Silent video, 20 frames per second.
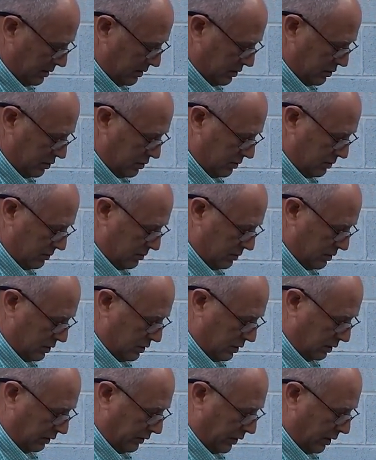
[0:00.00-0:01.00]
just
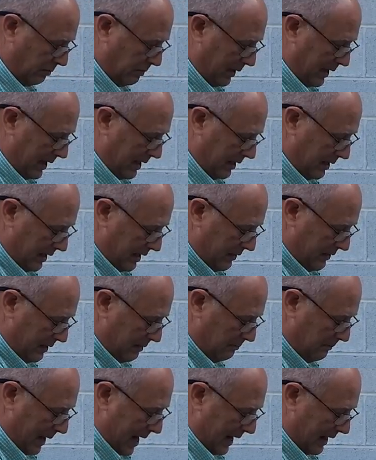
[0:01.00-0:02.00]
a little bit, and
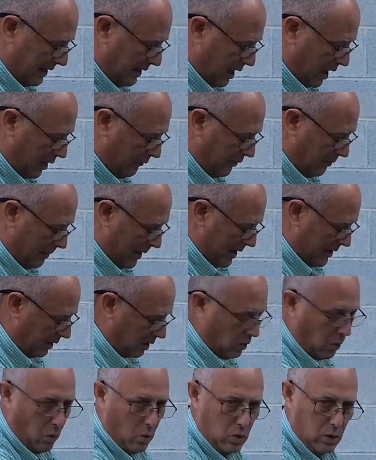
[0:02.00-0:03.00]
then back it off about
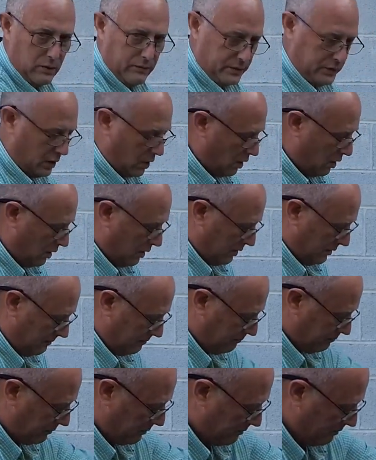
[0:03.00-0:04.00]
1/4 of a turn.
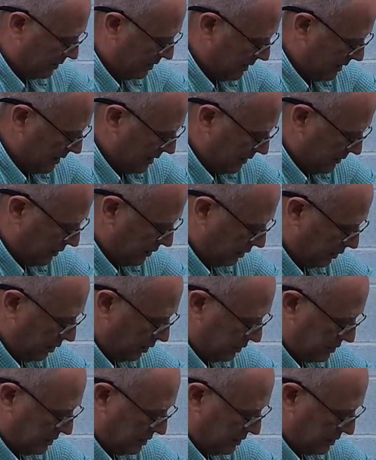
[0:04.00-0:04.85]
Your little